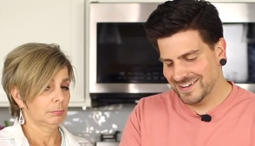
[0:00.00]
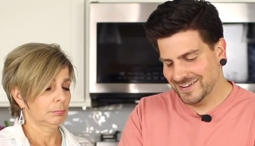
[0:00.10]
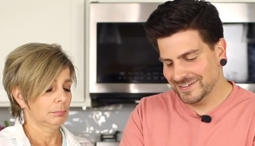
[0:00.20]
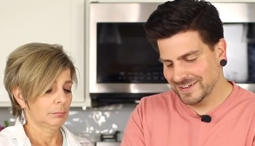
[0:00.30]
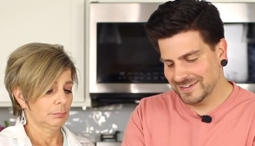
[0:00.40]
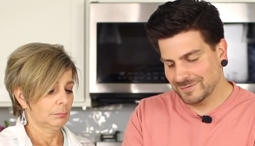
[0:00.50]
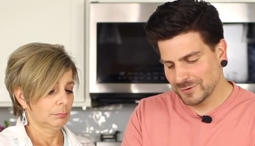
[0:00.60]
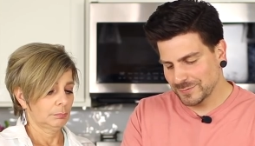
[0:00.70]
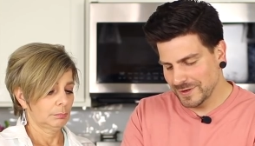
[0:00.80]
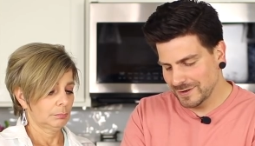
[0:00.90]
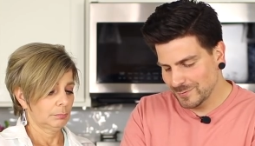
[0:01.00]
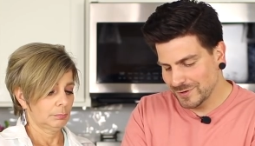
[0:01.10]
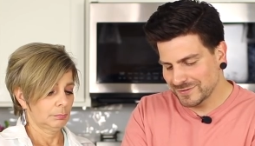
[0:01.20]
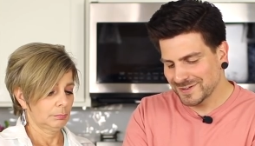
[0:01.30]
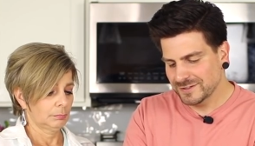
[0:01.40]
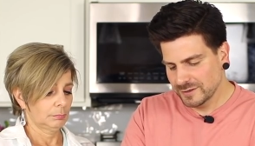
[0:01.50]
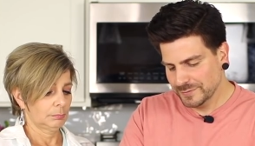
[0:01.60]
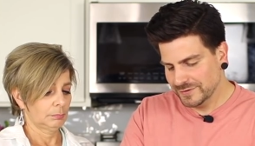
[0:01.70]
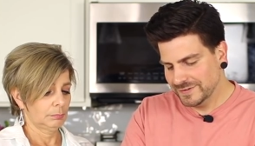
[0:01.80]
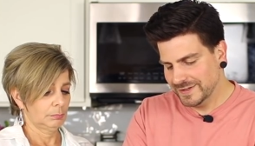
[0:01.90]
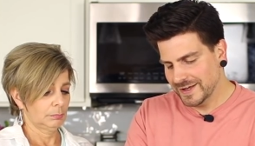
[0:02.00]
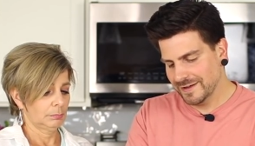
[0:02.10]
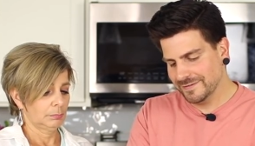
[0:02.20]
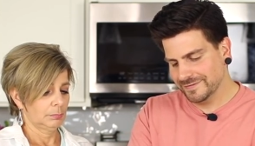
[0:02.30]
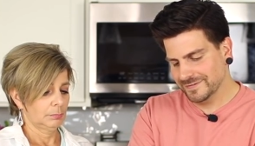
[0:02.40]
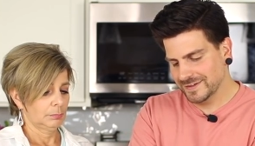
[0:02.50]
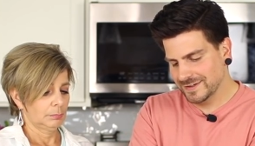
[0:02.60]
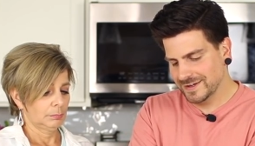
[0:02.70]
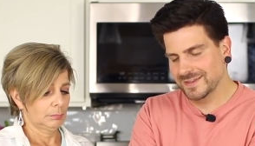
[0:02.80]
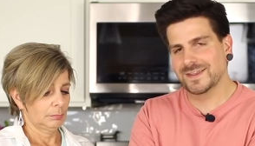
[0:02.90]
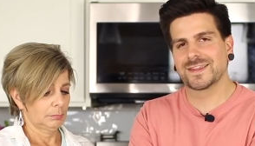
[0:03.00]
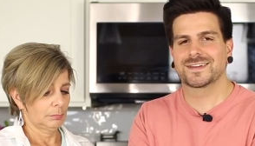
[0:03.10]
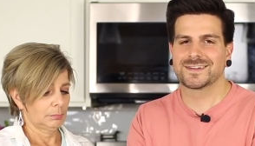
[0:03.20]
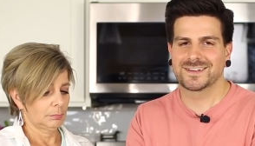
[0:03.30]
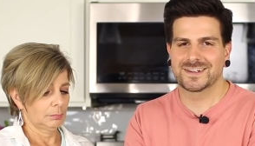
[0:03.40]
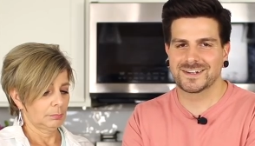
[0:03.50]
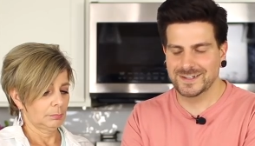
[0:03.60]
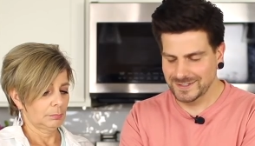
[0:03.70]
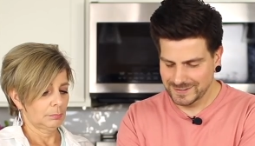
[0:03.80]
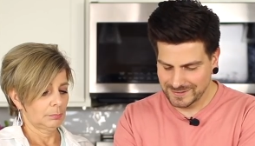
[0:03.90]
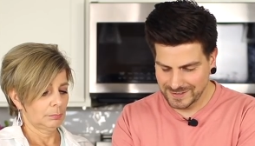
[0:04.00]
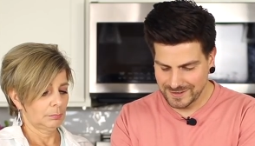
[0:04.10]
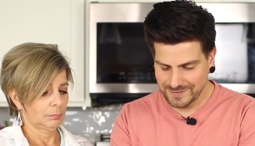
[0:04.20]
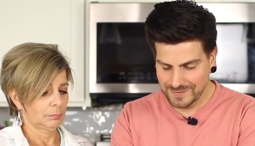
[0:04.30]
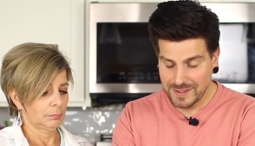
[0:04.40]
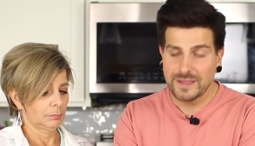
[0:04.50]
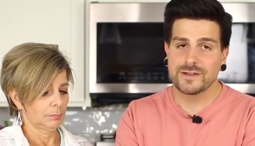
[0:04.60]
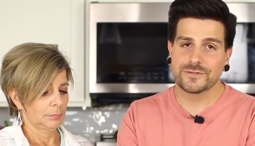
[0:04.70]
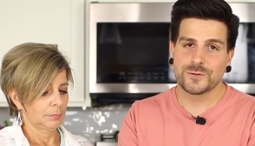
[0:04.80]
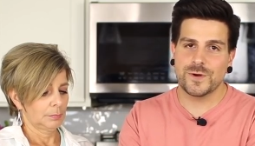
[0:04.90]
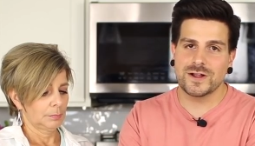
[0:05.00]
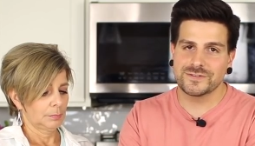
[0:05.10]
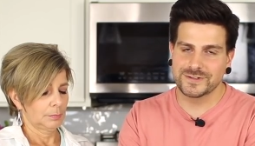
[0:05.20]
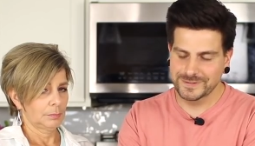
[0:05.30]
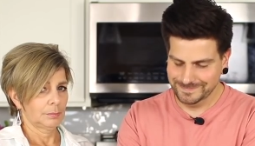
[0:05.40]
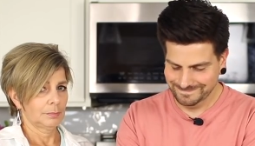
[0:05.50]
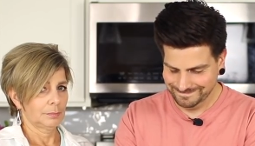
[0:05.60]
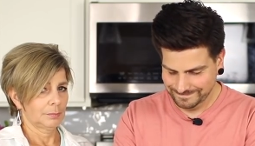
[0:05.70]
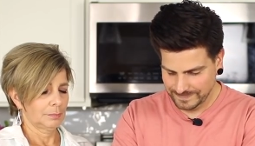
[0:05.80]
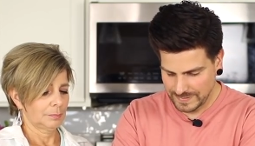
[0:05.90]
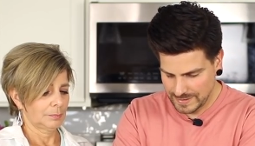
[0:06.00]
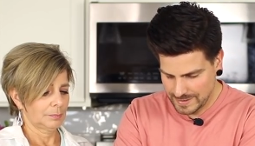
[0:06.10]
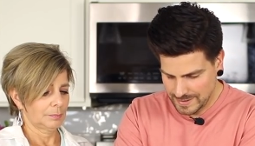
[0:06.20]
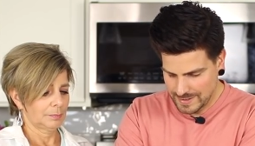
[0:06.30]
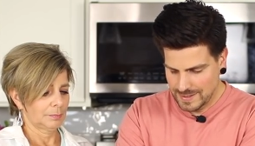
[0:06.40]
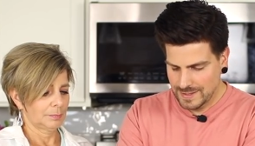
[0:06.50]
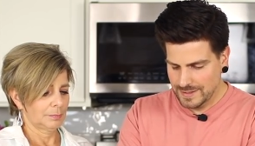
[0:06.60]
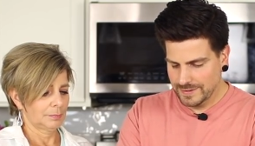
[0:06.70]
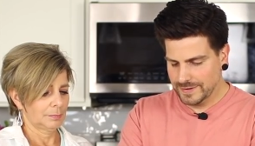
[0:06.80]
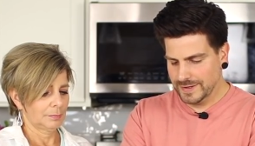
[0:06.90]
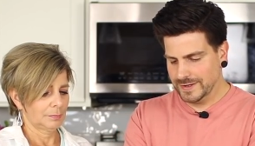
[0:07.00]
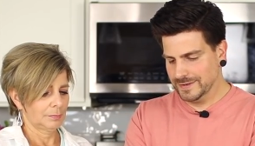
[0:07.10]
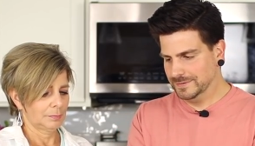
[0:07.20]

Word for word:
Speaker 1: all I responded was WTF, and then they deleted it. So if you're watching, okay.